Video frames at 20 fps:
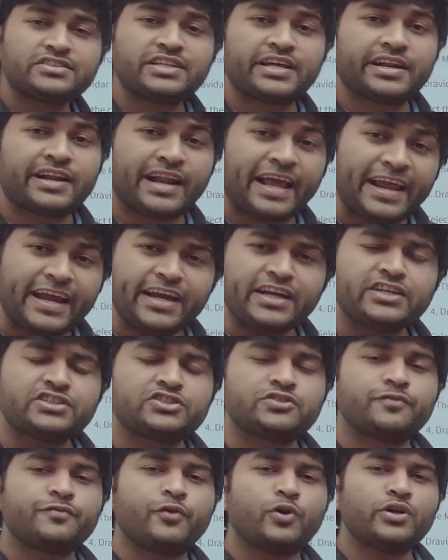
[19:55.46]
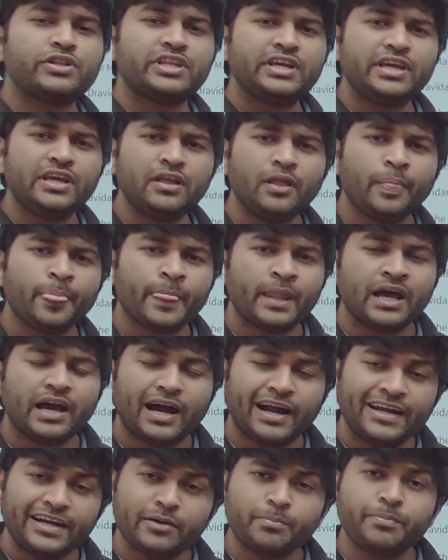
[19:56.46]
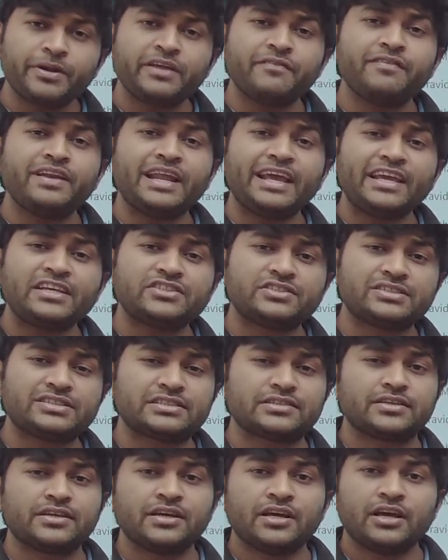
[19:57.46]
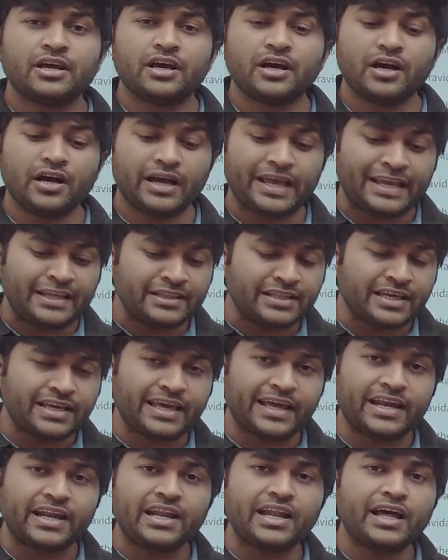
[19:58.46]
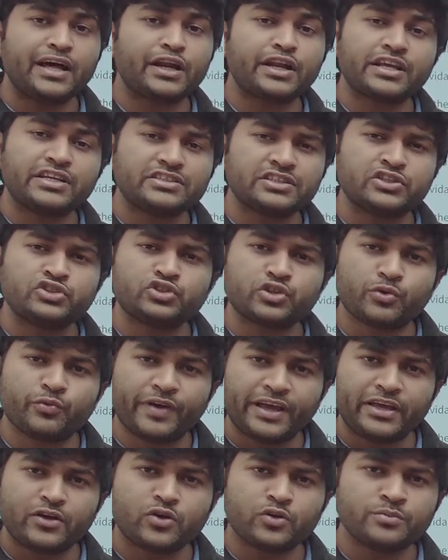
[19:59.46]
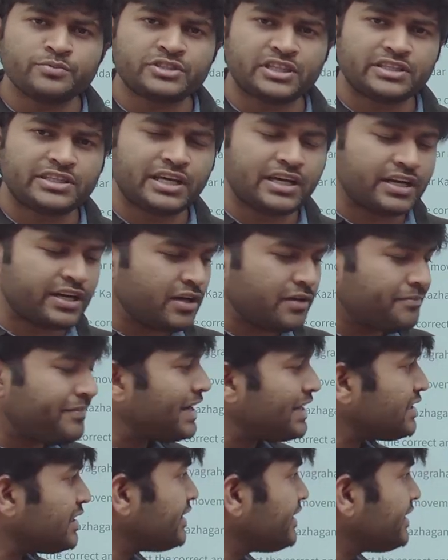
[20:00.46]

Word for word: the rights for the underprivileged uh, in the Kerala region. So Vaikom Satyagraha, where the